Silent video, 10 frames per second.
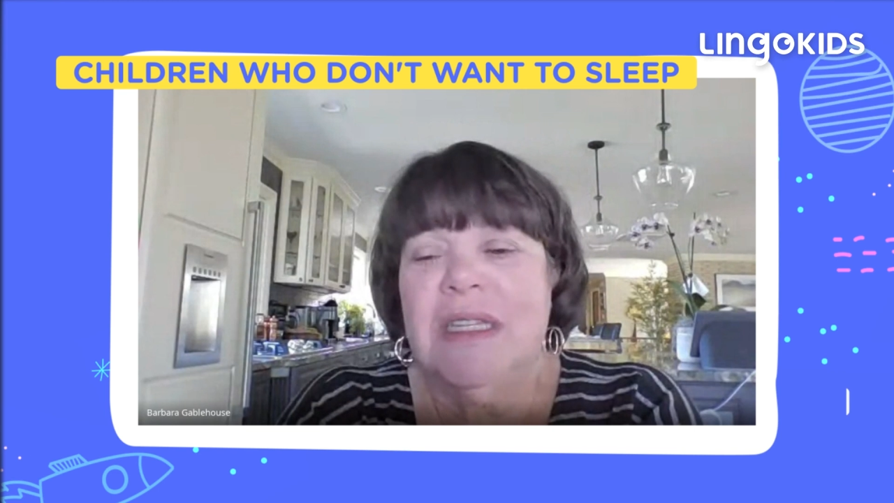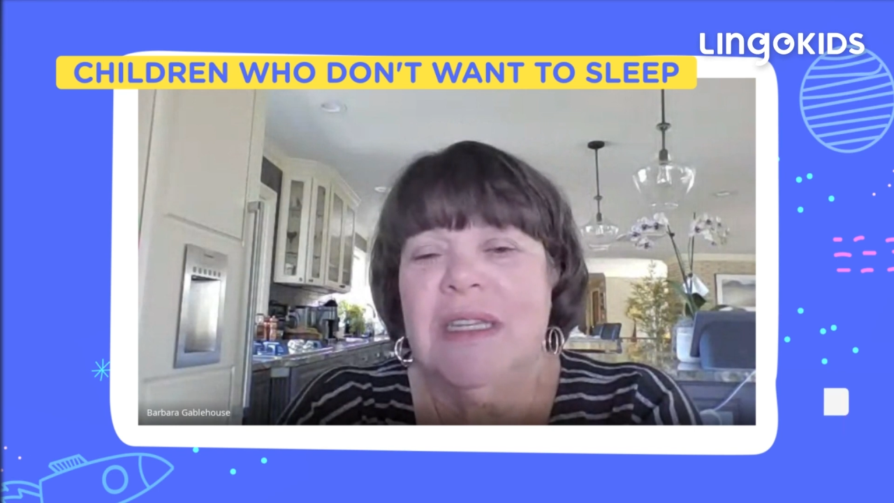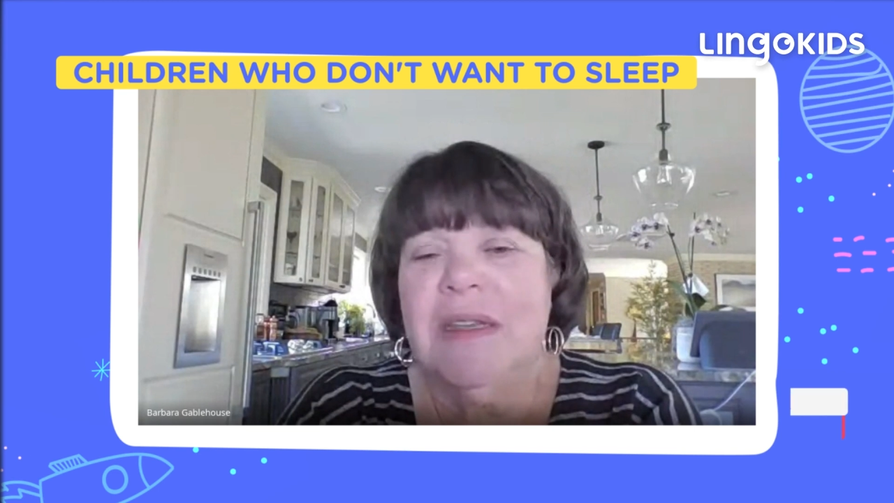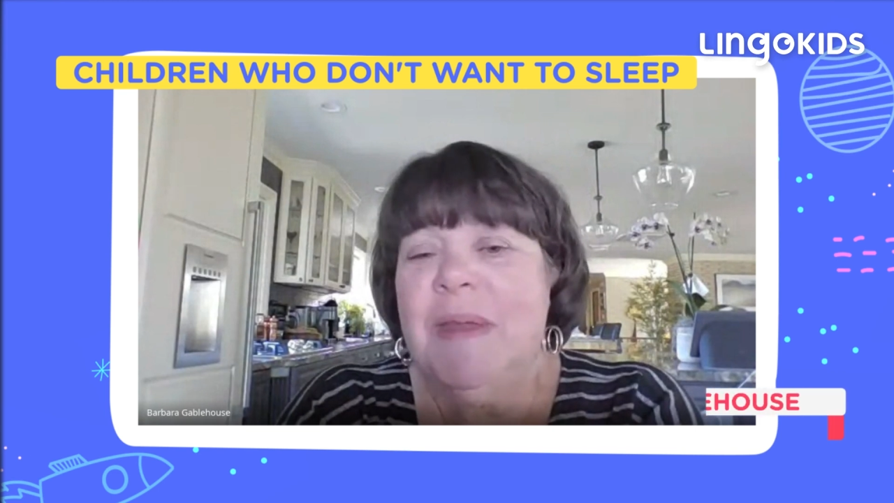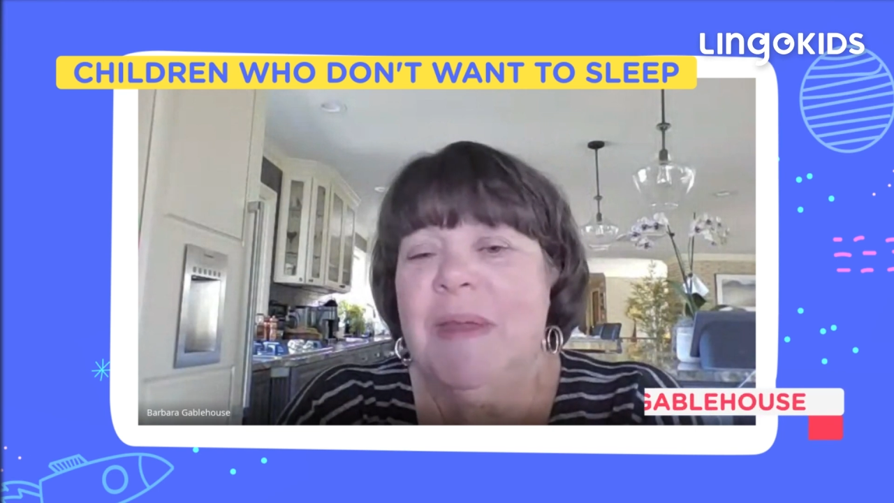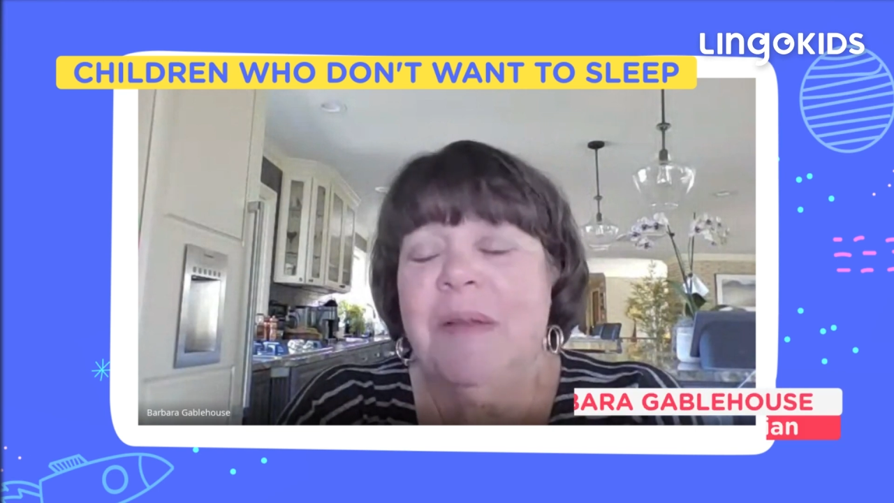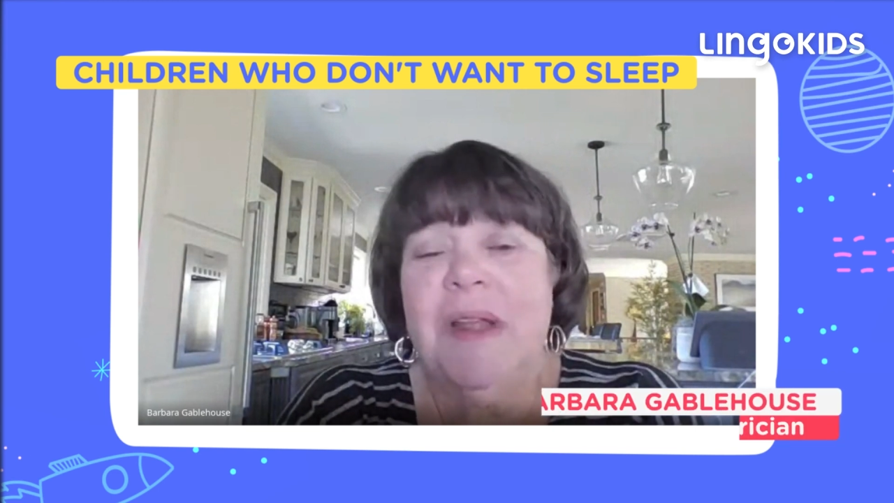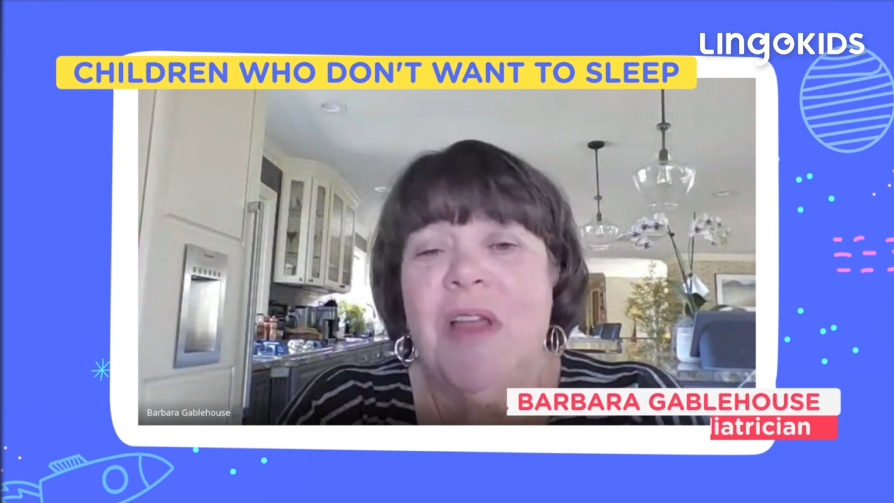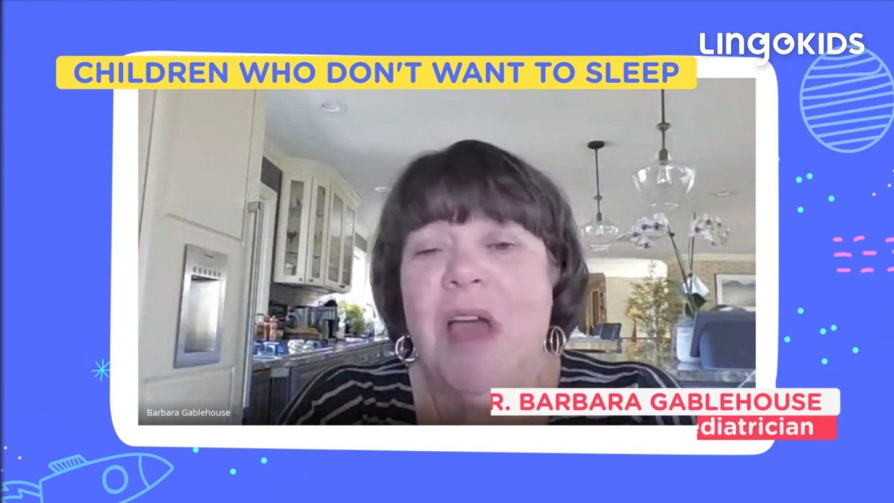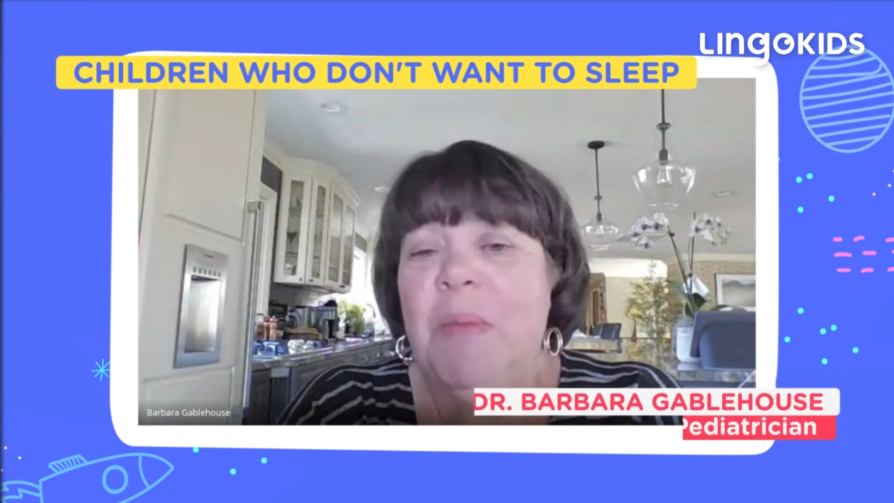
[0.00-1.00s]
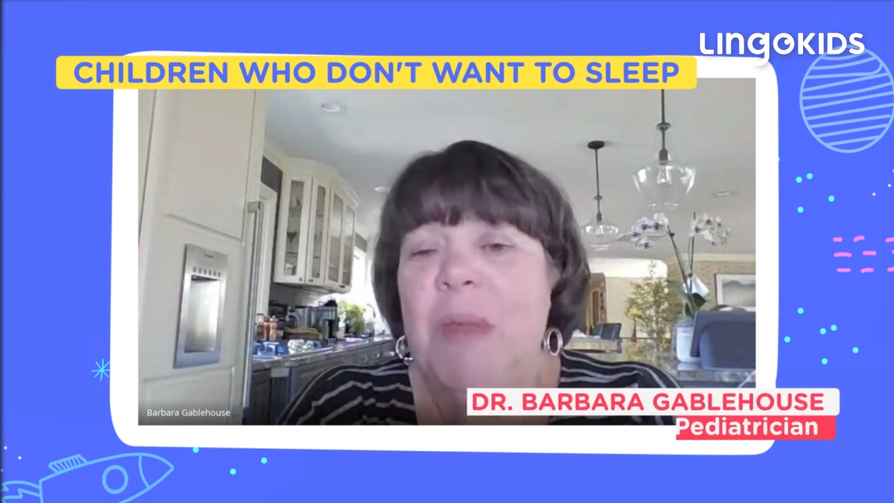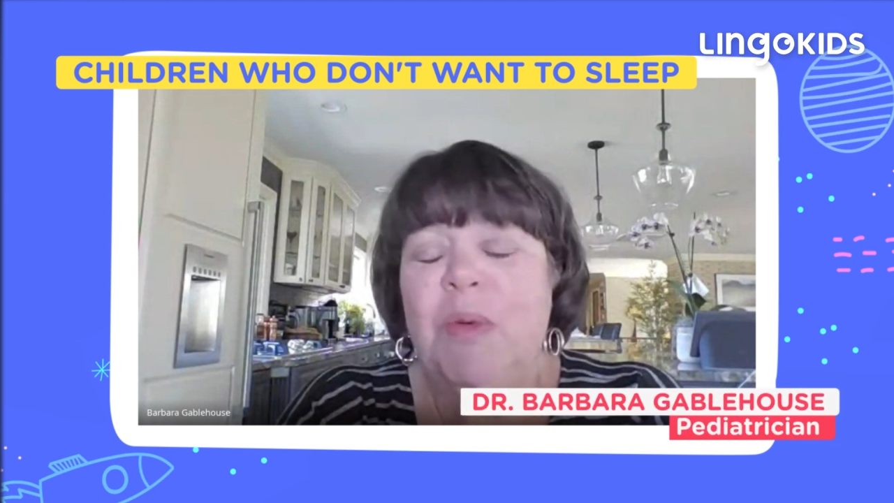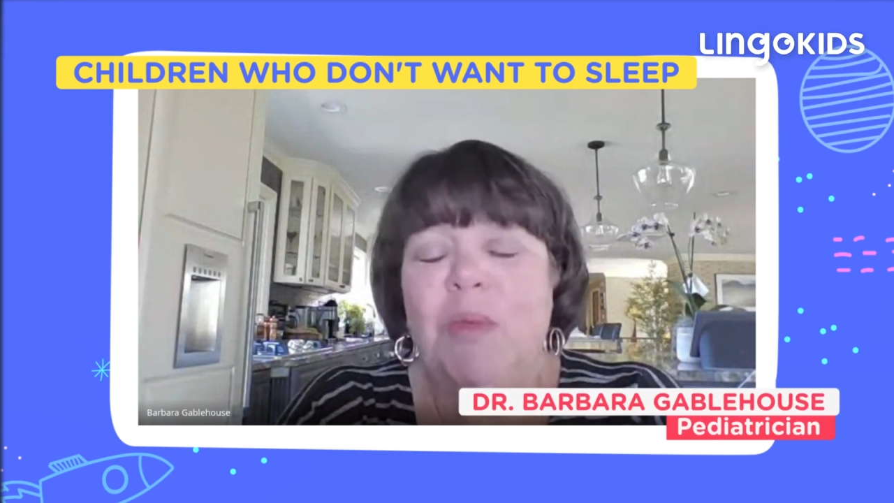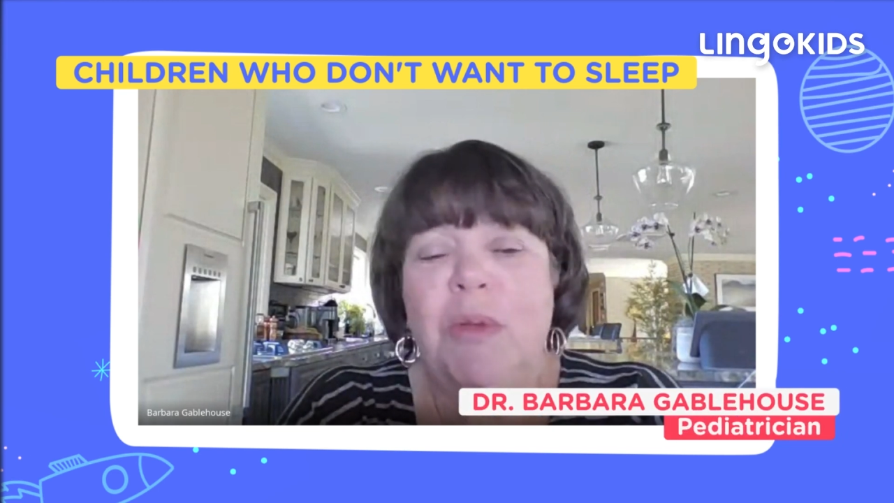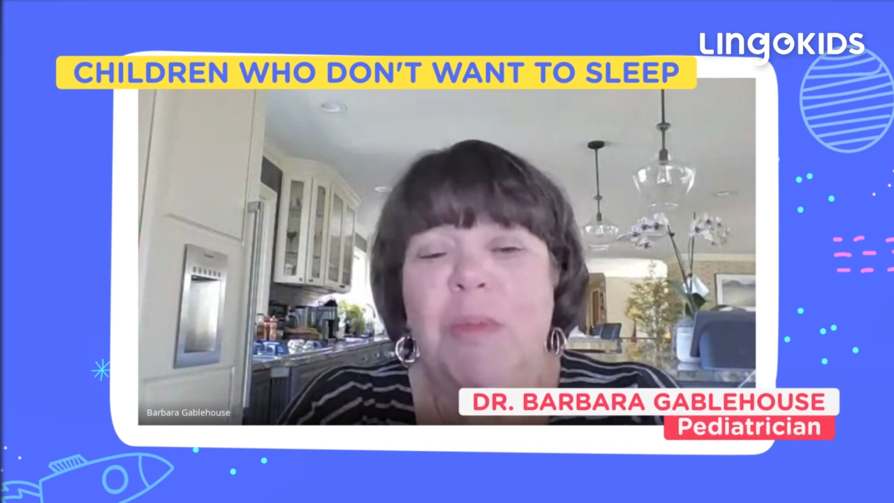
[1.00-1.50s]
I mean, a lot of people
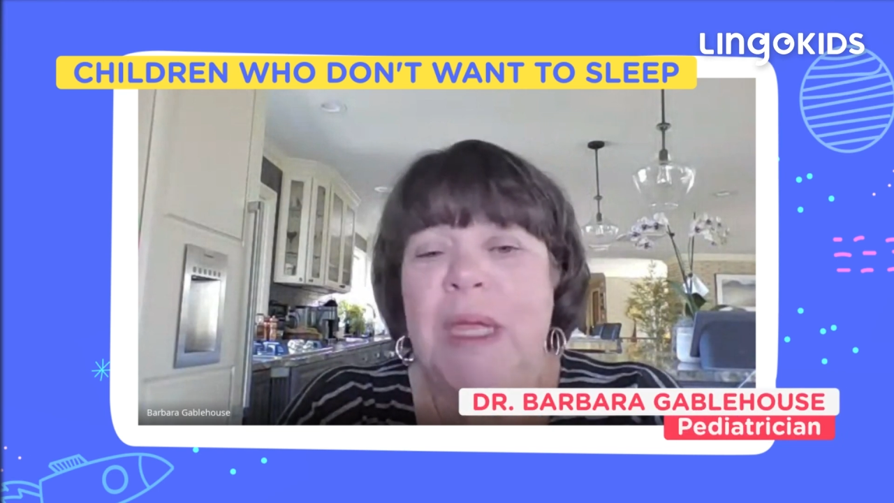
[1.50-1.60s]
will pick